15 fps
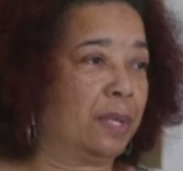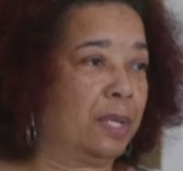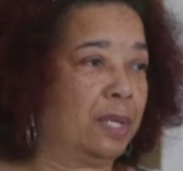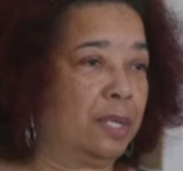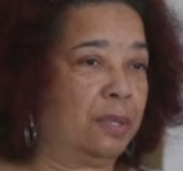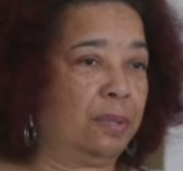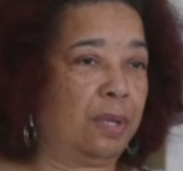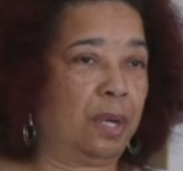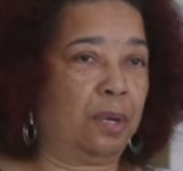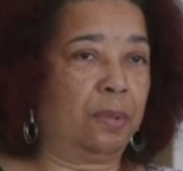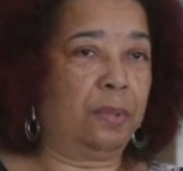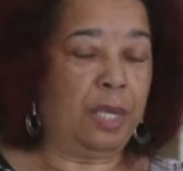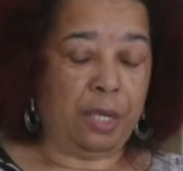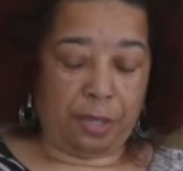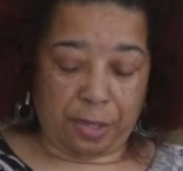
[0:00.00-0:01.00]
You know,
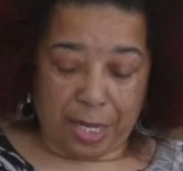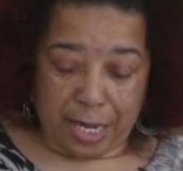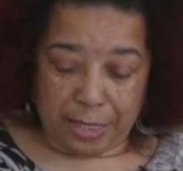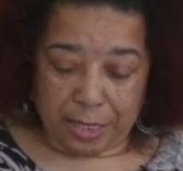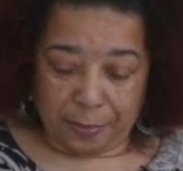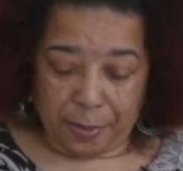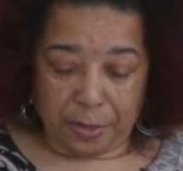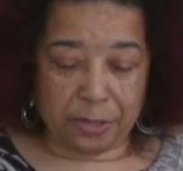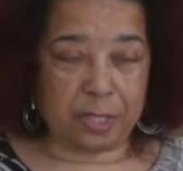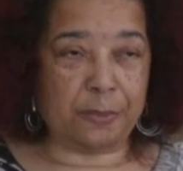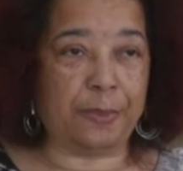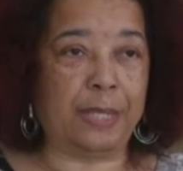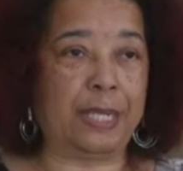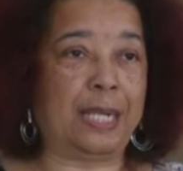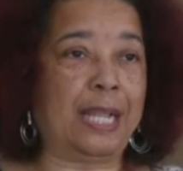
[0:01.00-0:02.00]
you're not supposed to
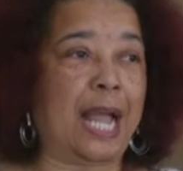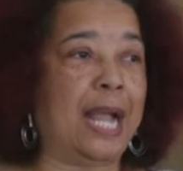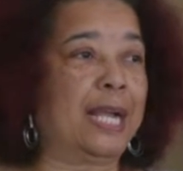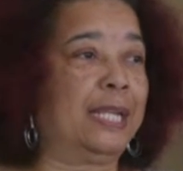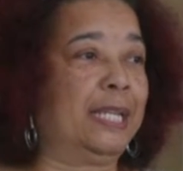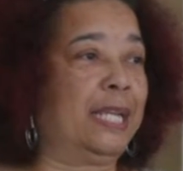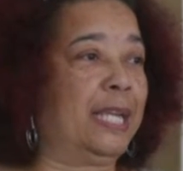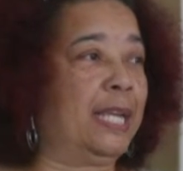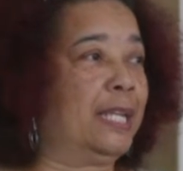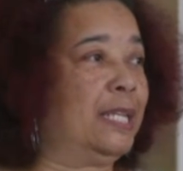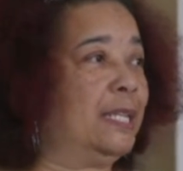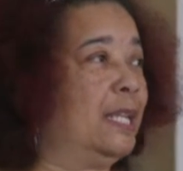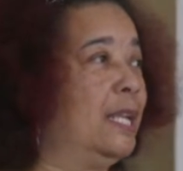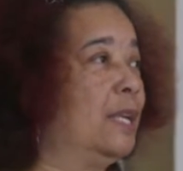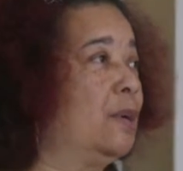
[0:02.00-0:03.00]
be clocking in
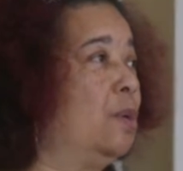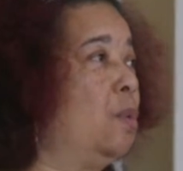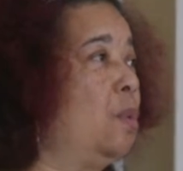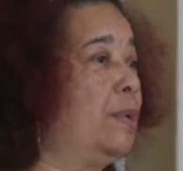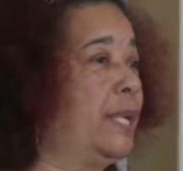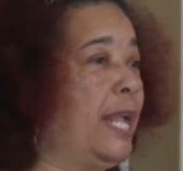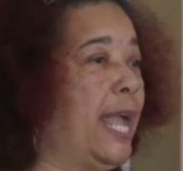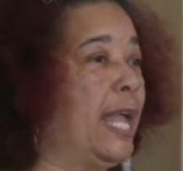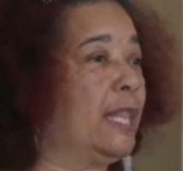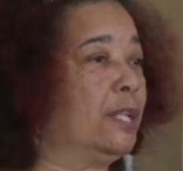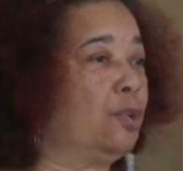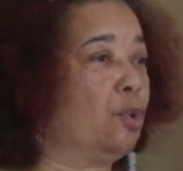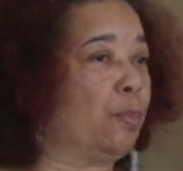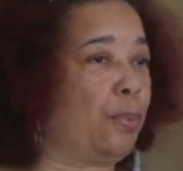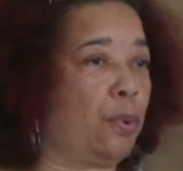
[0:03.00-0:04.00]
and then going and
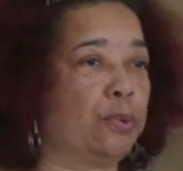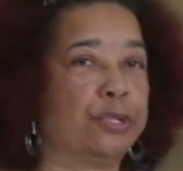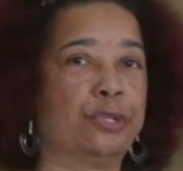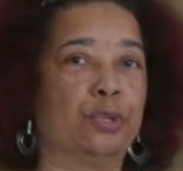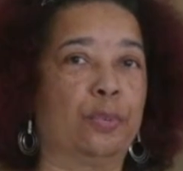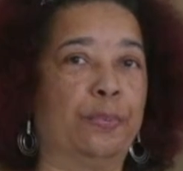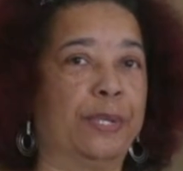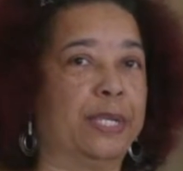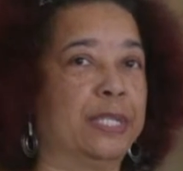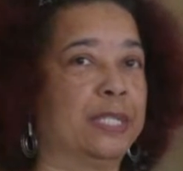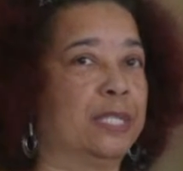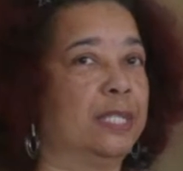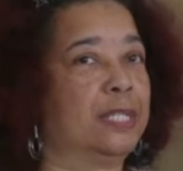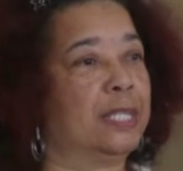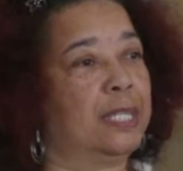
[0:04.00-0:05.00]
handling your personal
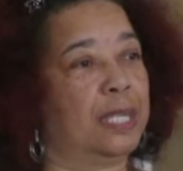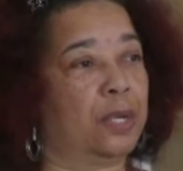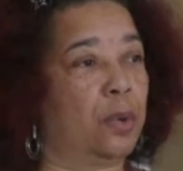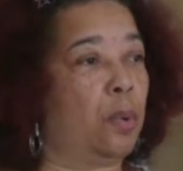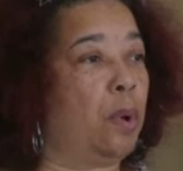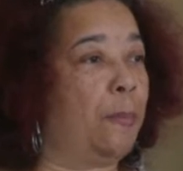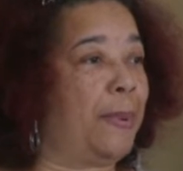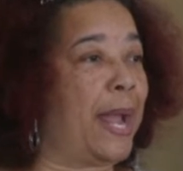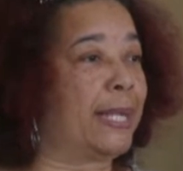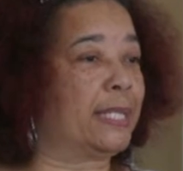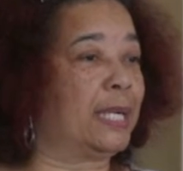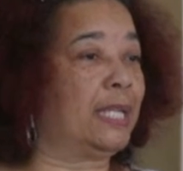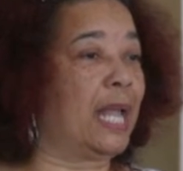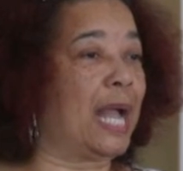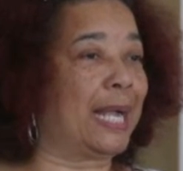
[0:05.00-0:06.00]
business and then going back to
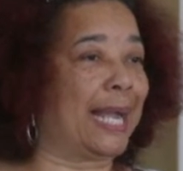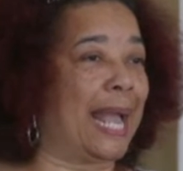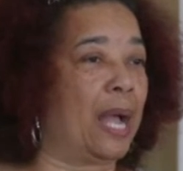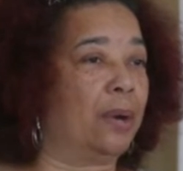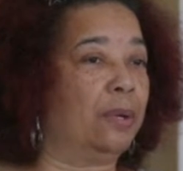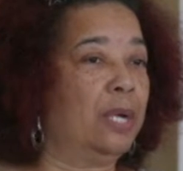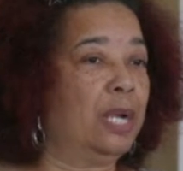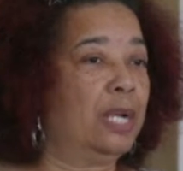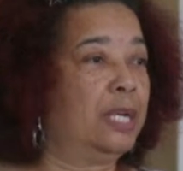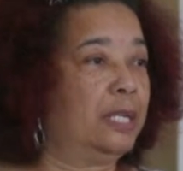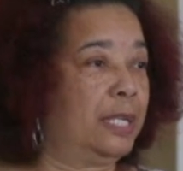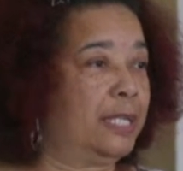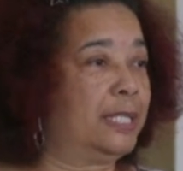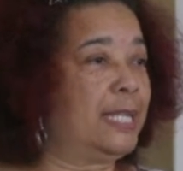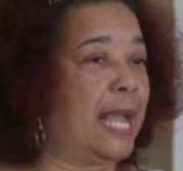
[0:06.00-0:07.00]
clock out
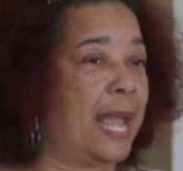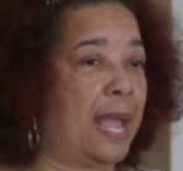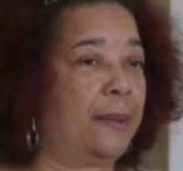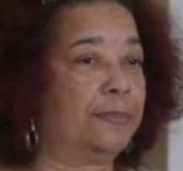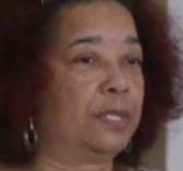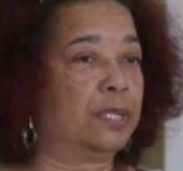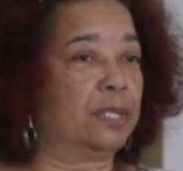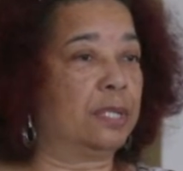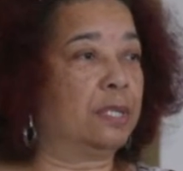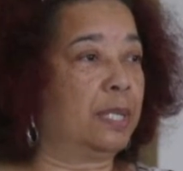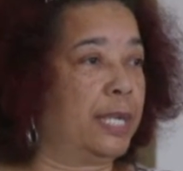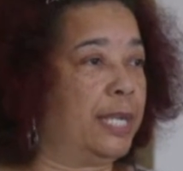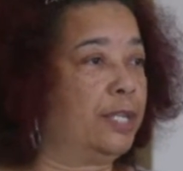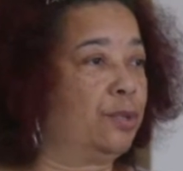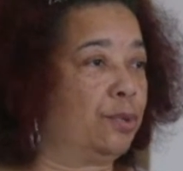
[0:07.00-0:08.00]
in time to
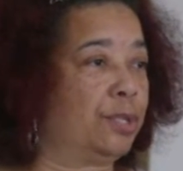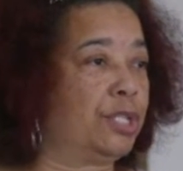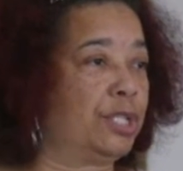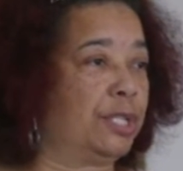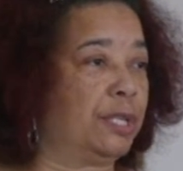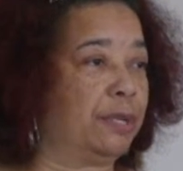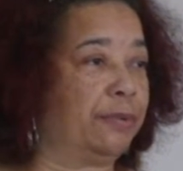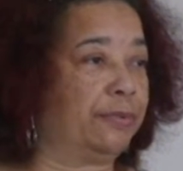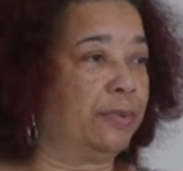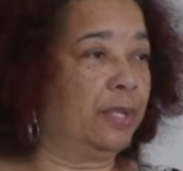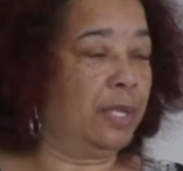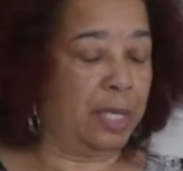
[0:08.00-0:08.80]
end your shift.